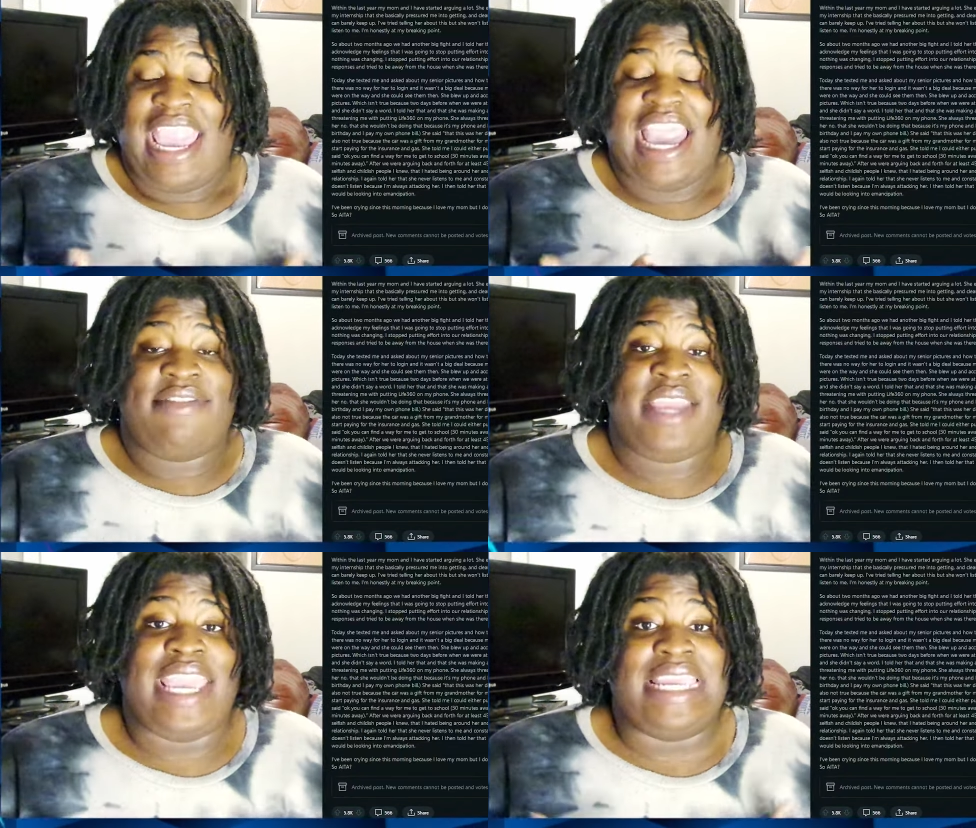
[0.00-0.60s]

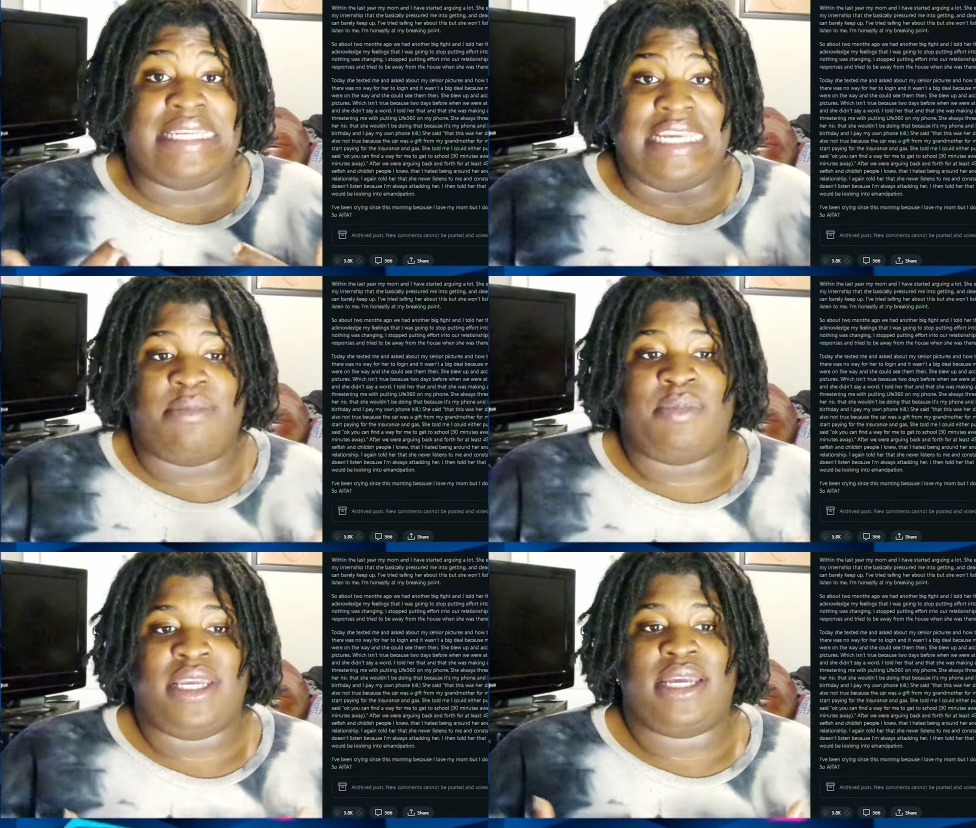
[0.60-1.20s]
having a
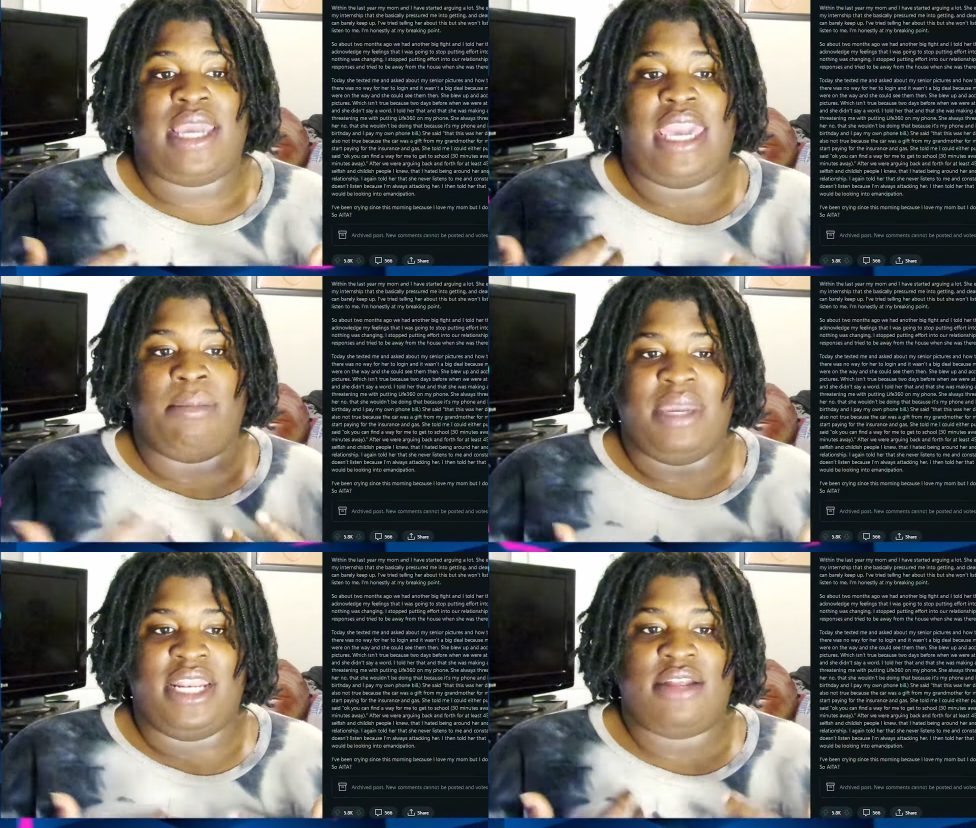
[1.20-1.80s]
deepening
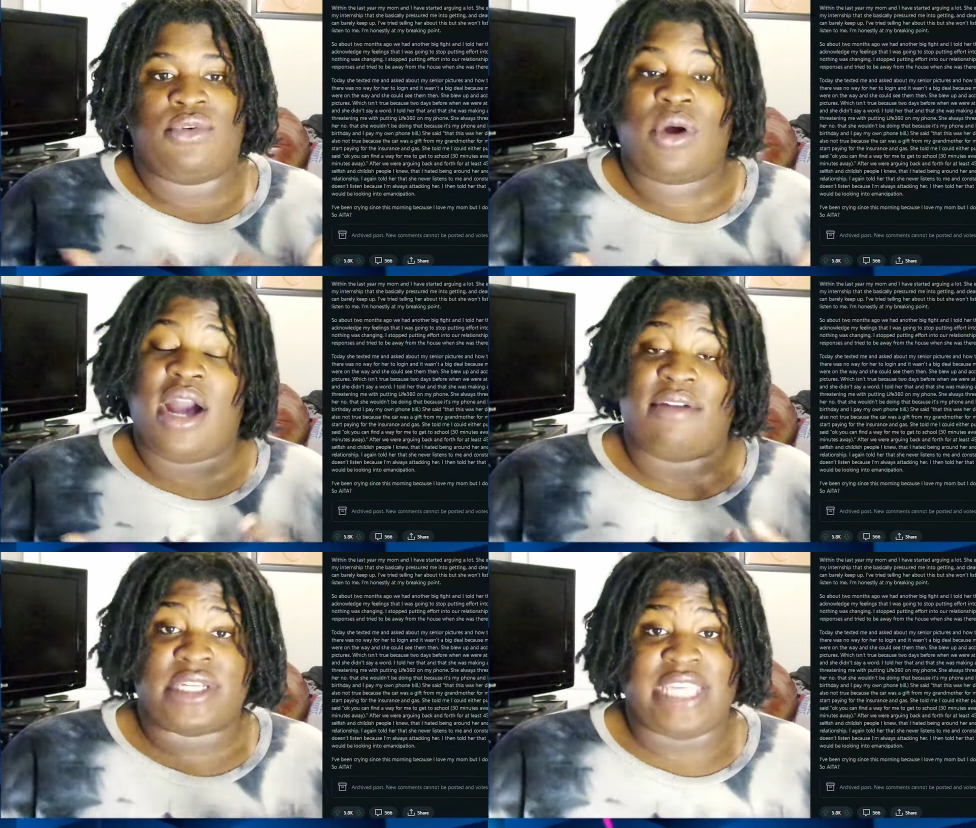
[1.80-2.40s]
and meaningful
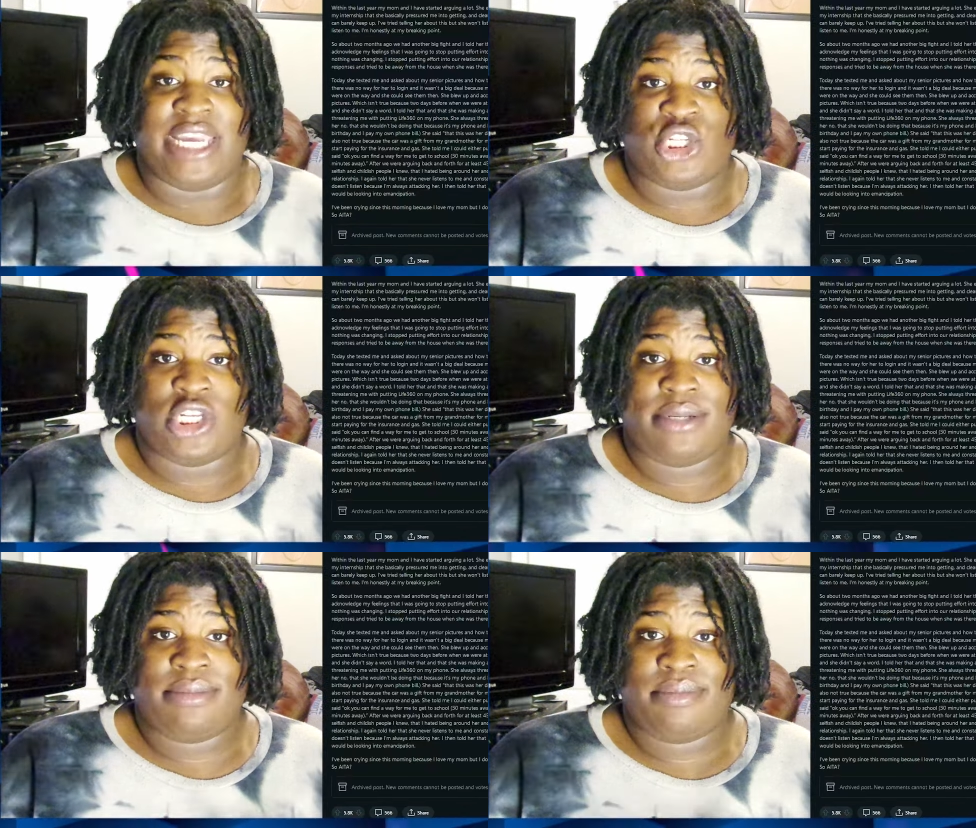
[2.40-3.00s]

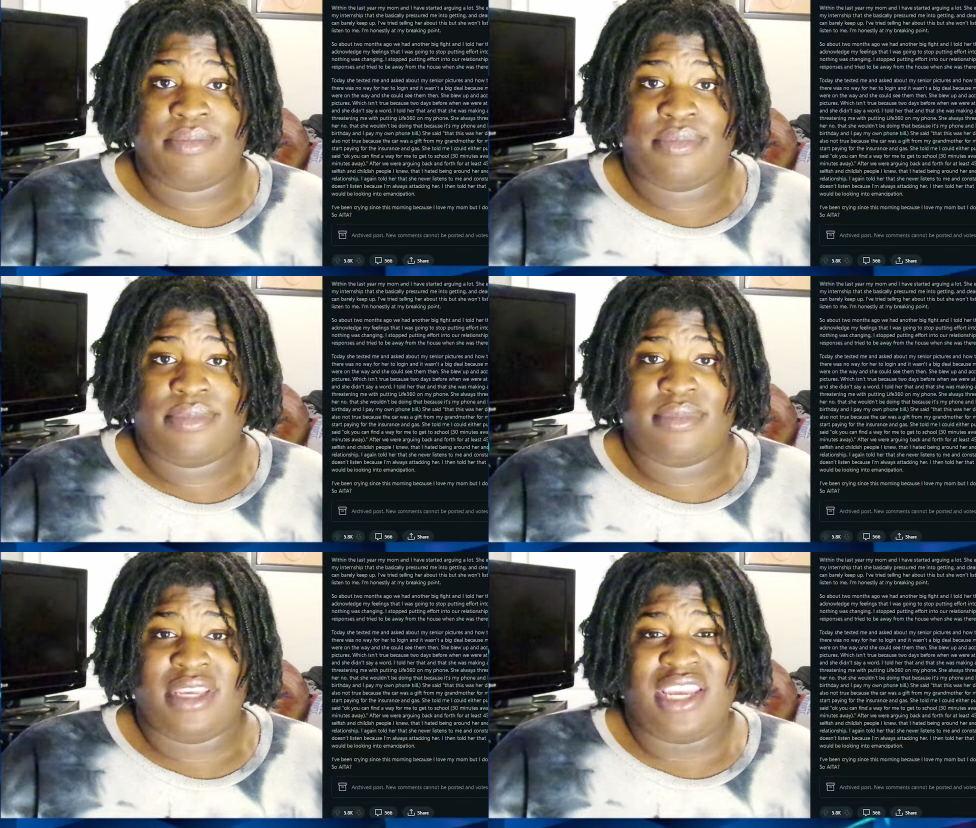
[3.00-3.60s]
conversation.
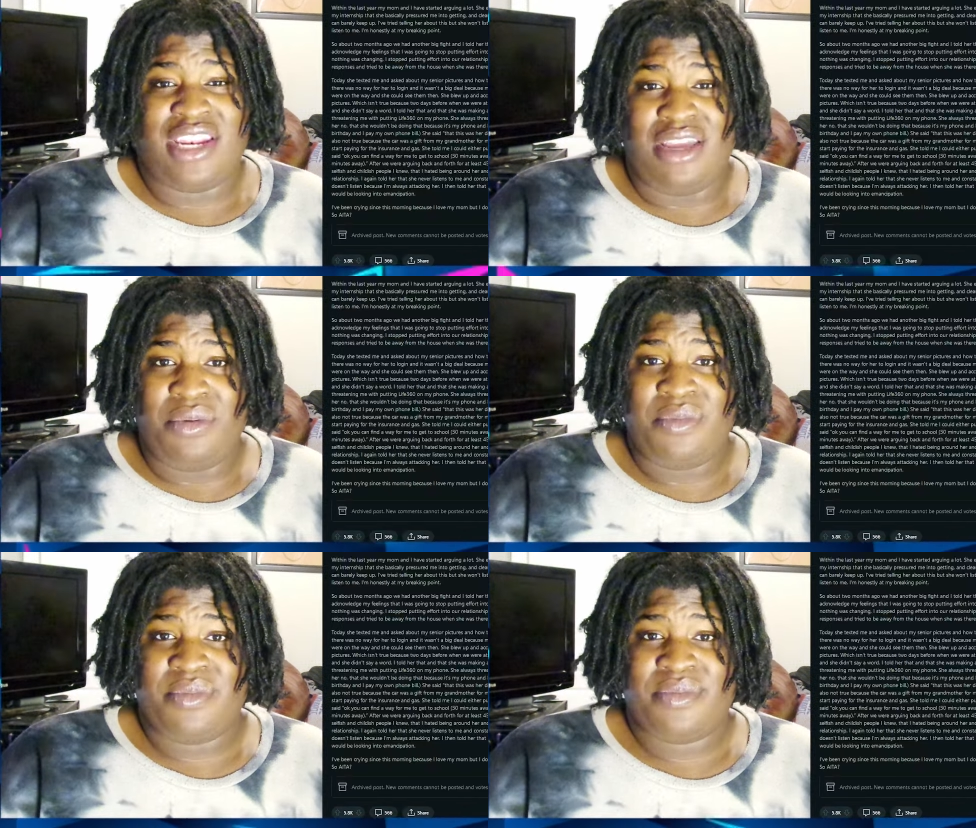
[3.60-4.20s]
You know?